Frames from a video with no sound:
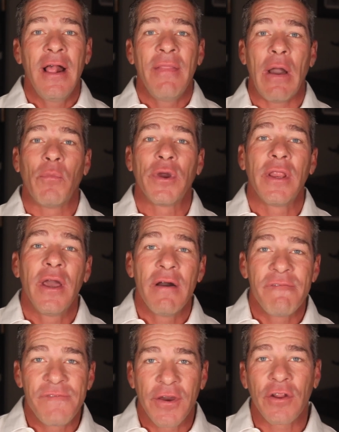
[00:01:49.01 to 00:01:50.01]
that would
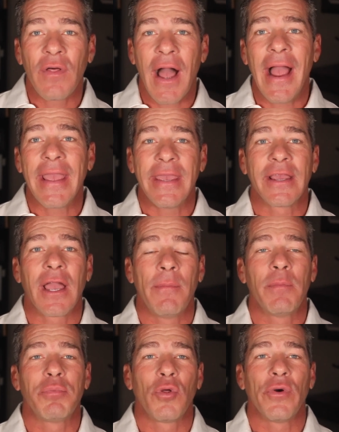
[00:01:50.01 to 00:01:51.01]
funnel high-income
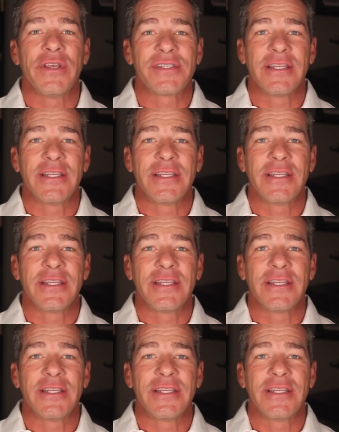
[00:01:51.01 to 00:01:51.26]
employees